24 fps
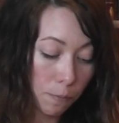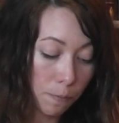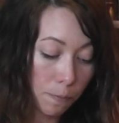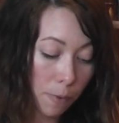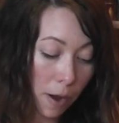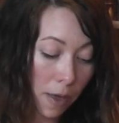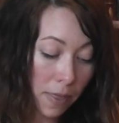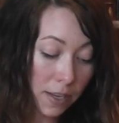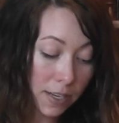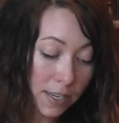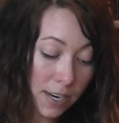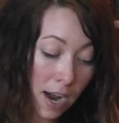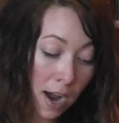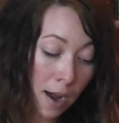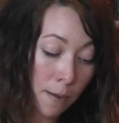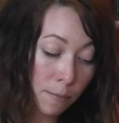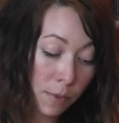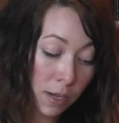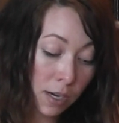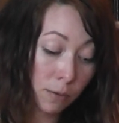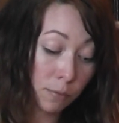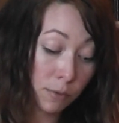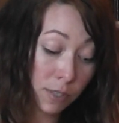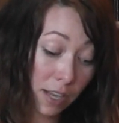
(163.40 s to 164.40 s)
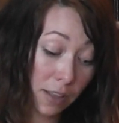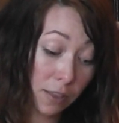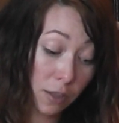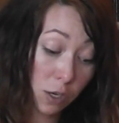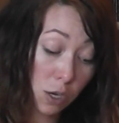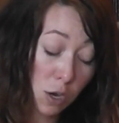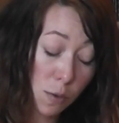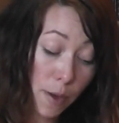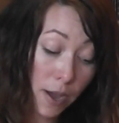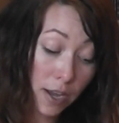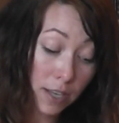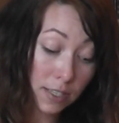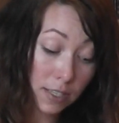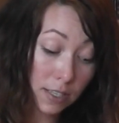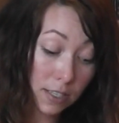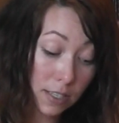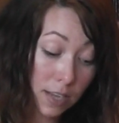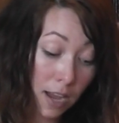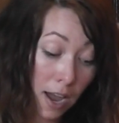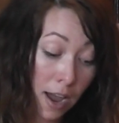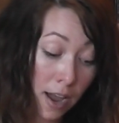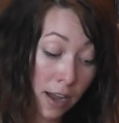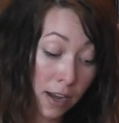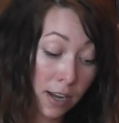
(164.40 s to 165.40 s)
by the time that it was at the Humane
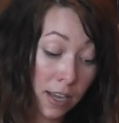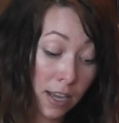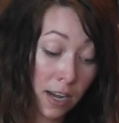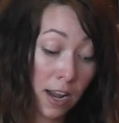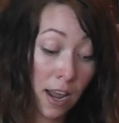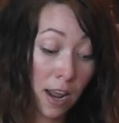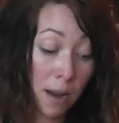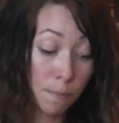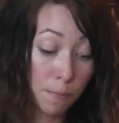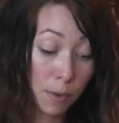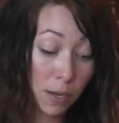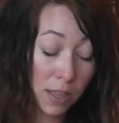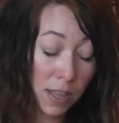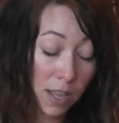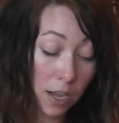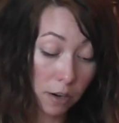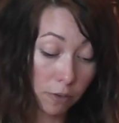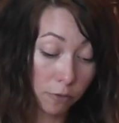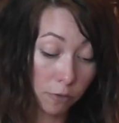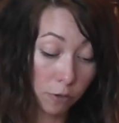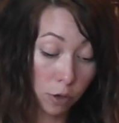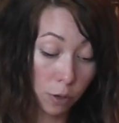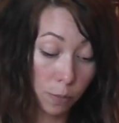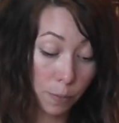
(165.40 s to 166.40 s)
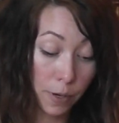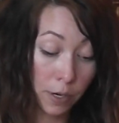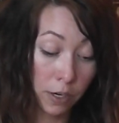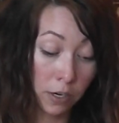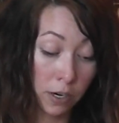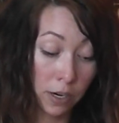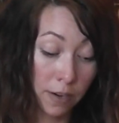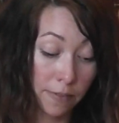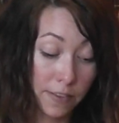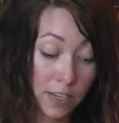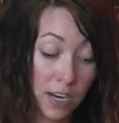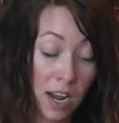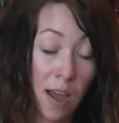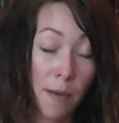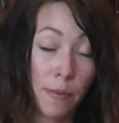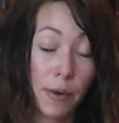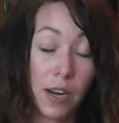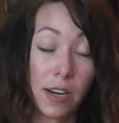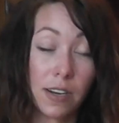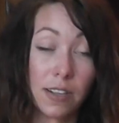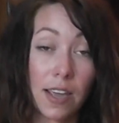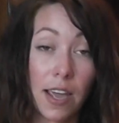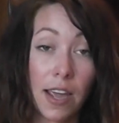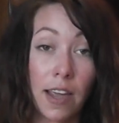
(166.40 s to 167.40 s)
Society and it had been there for a period of time,
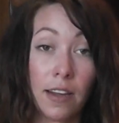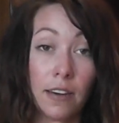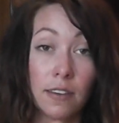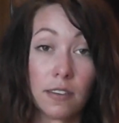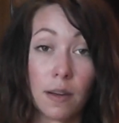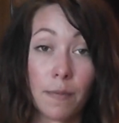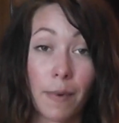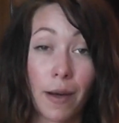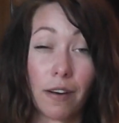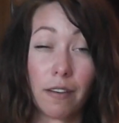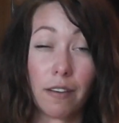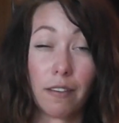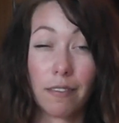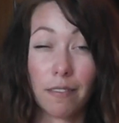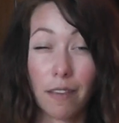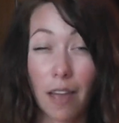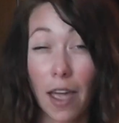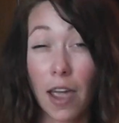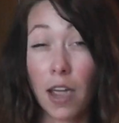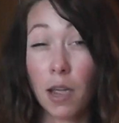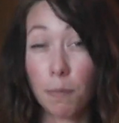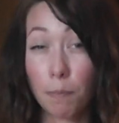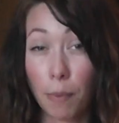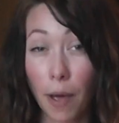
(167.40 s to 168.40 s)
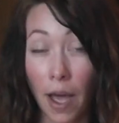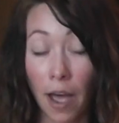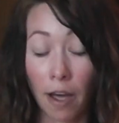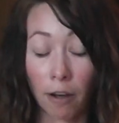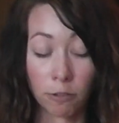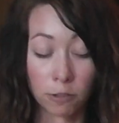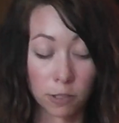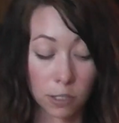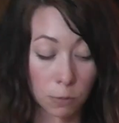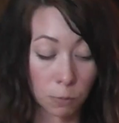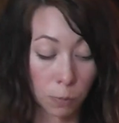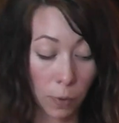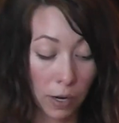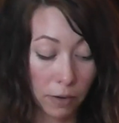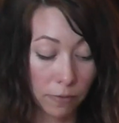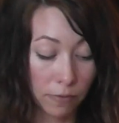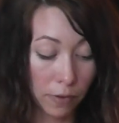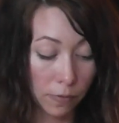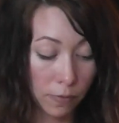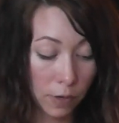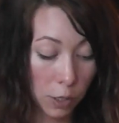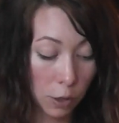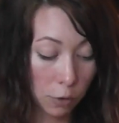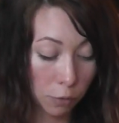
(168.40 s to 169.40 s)
it had gained about 8 pounds and weighed
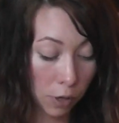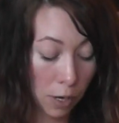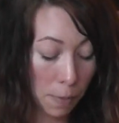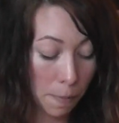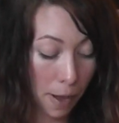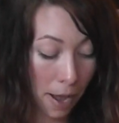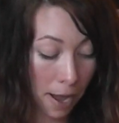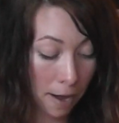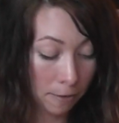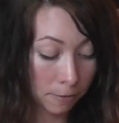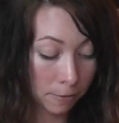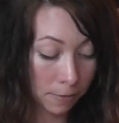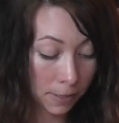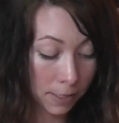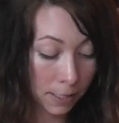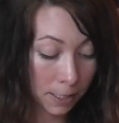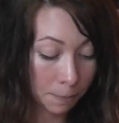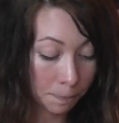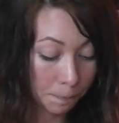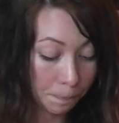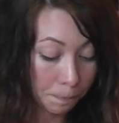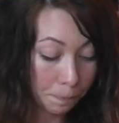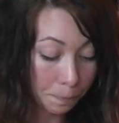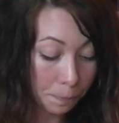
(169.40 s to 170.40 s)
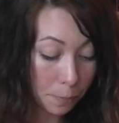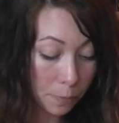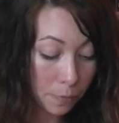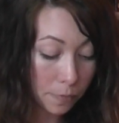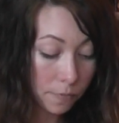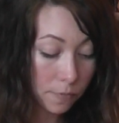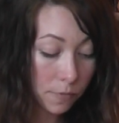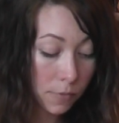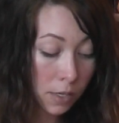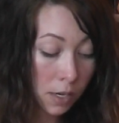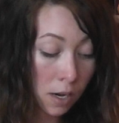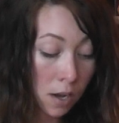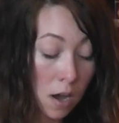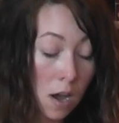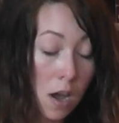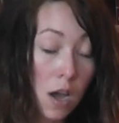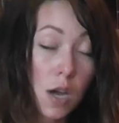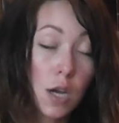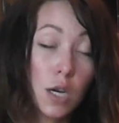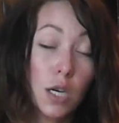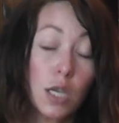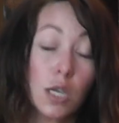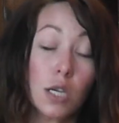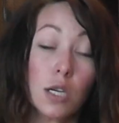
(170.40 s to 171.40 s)
53 pounds.
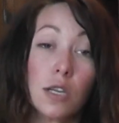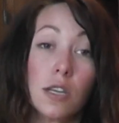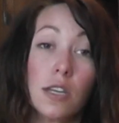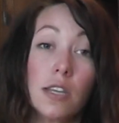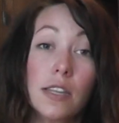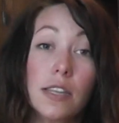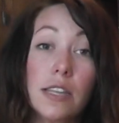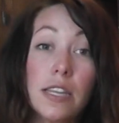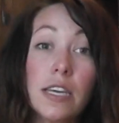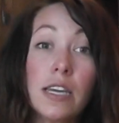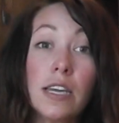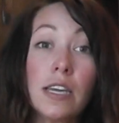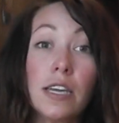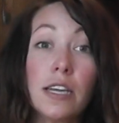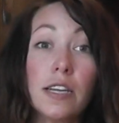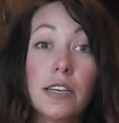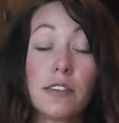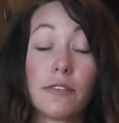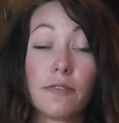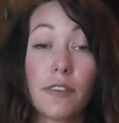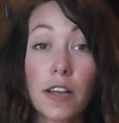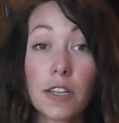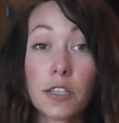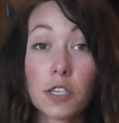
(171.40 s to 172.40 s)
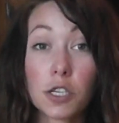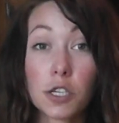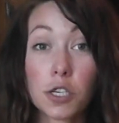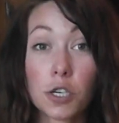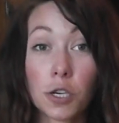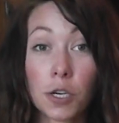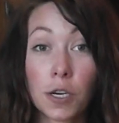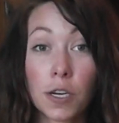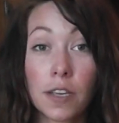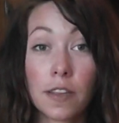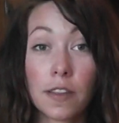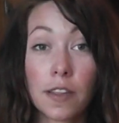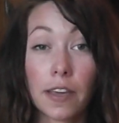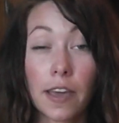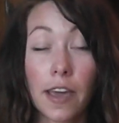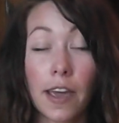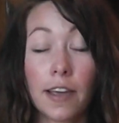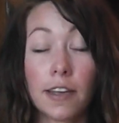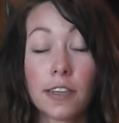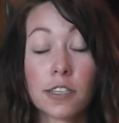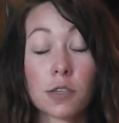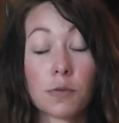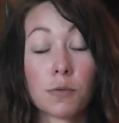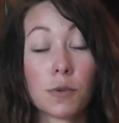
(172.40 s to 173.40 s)
The defense attorney in the
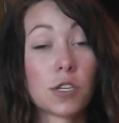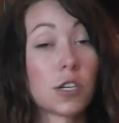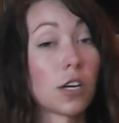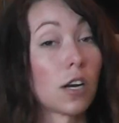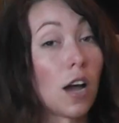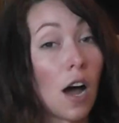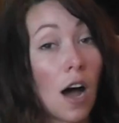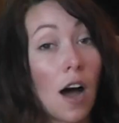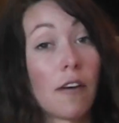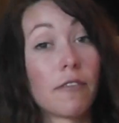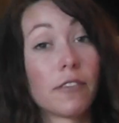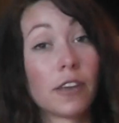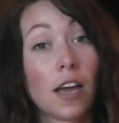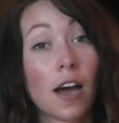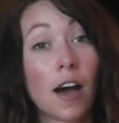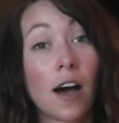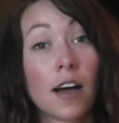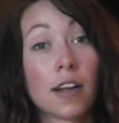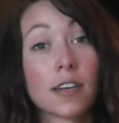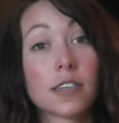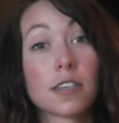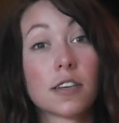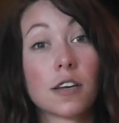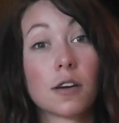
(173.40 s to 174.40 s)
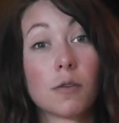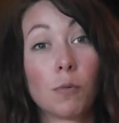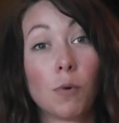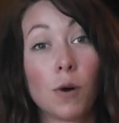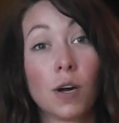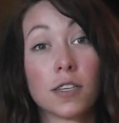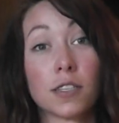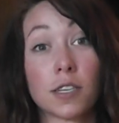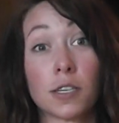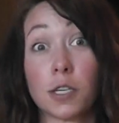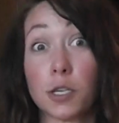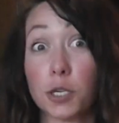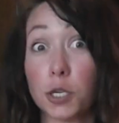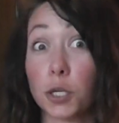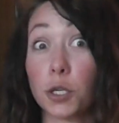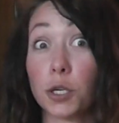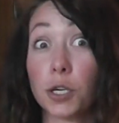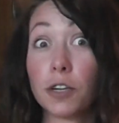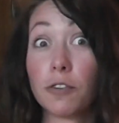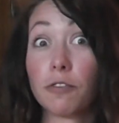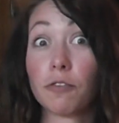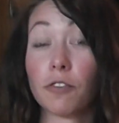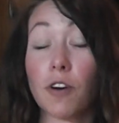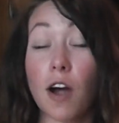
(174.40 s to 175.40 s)
case, which a caveat, was an
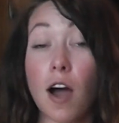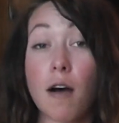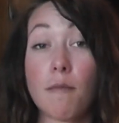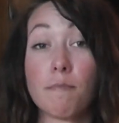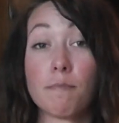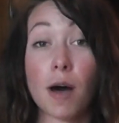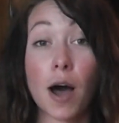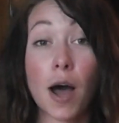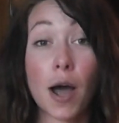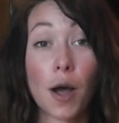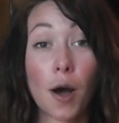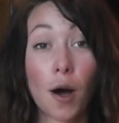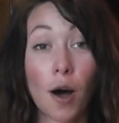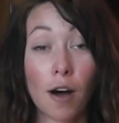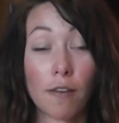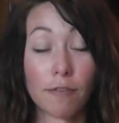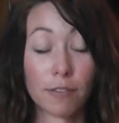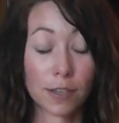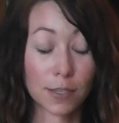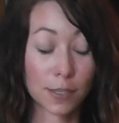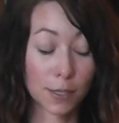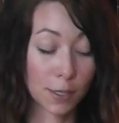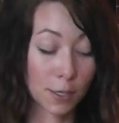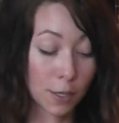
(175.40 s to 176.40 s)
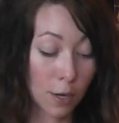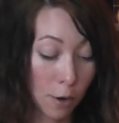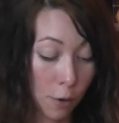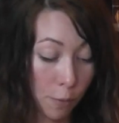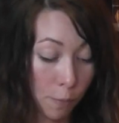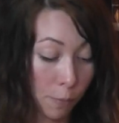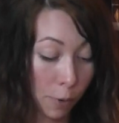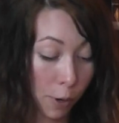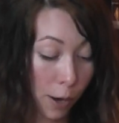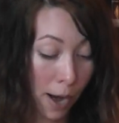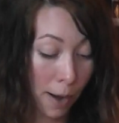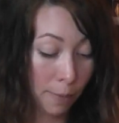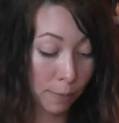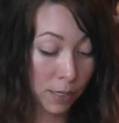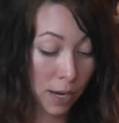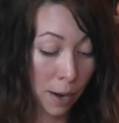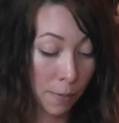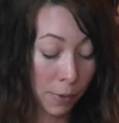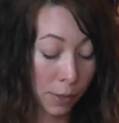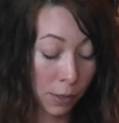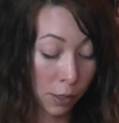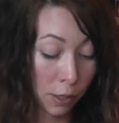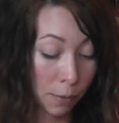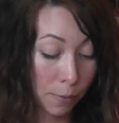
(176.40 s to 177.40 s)
attorney from my office, so perhaps
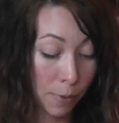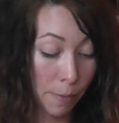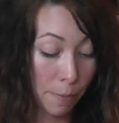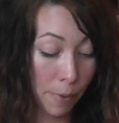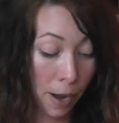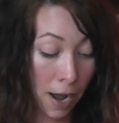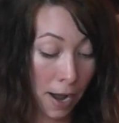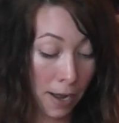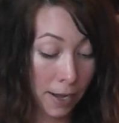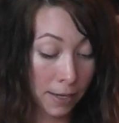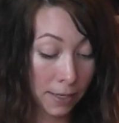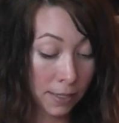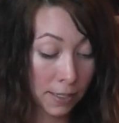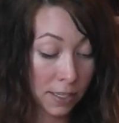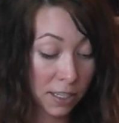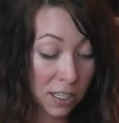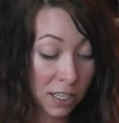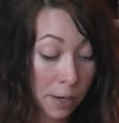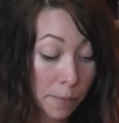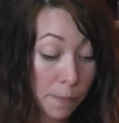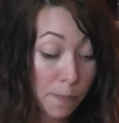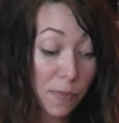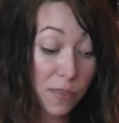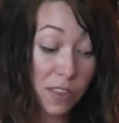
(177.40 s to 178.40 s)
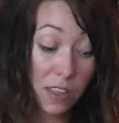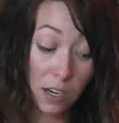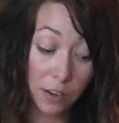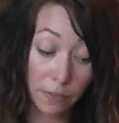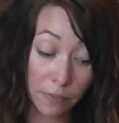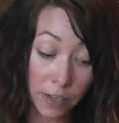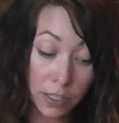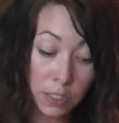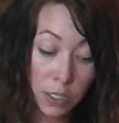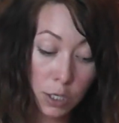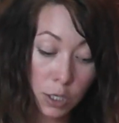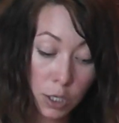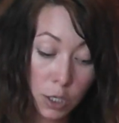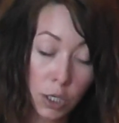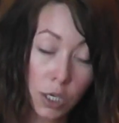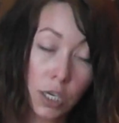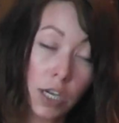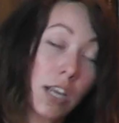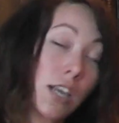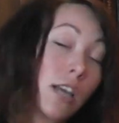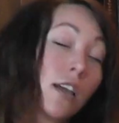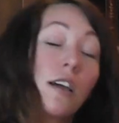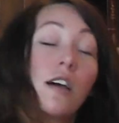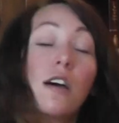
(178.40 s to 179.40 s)
I'm a little bit biased. The defense
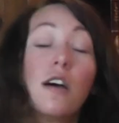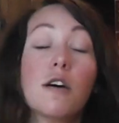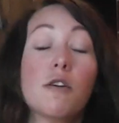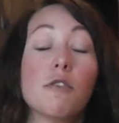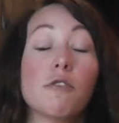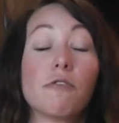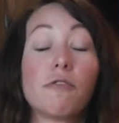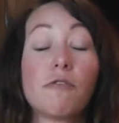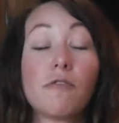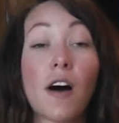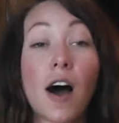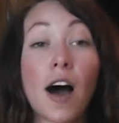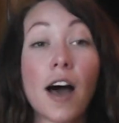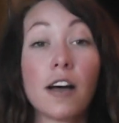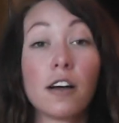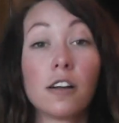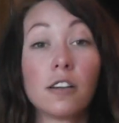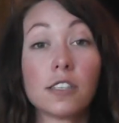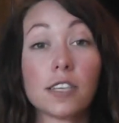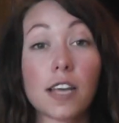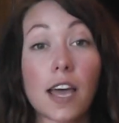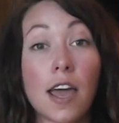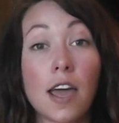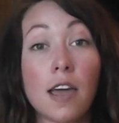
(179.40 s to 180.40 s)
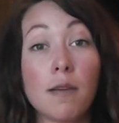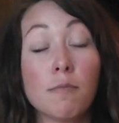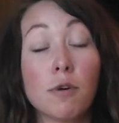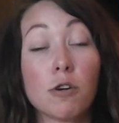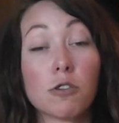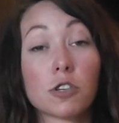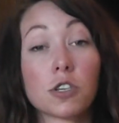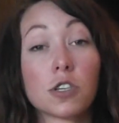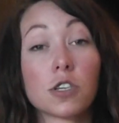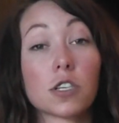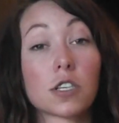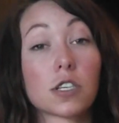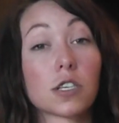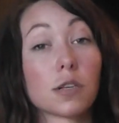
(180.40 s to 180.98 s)
attorney filed a motion to